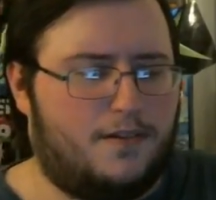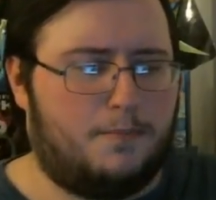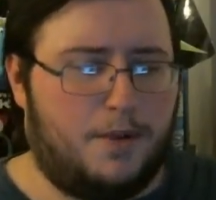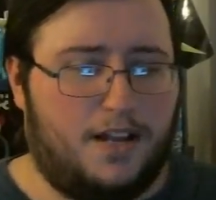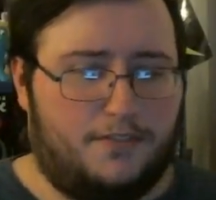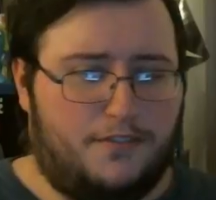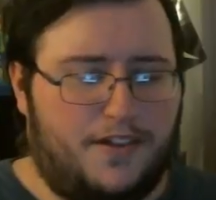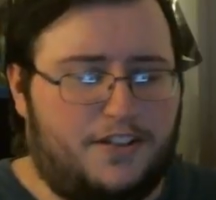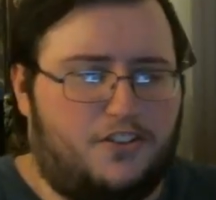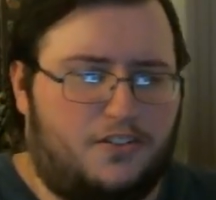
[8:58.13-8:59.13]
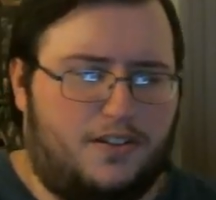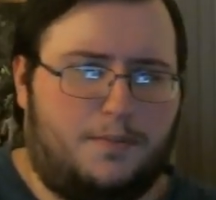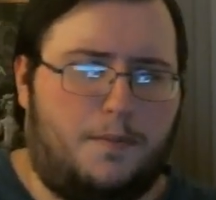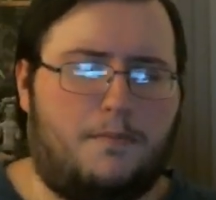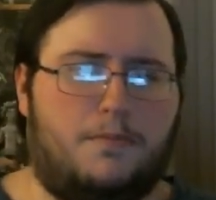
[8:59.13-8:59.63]
Avengers,
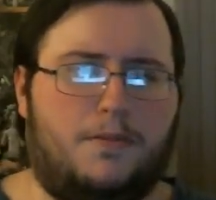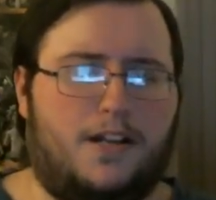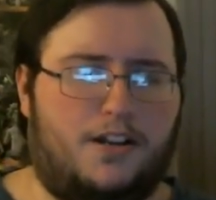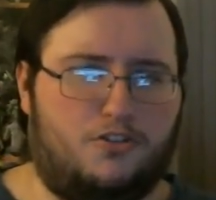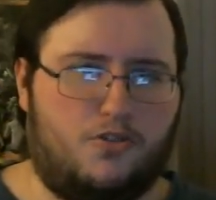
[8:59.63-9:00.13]
it's probably going to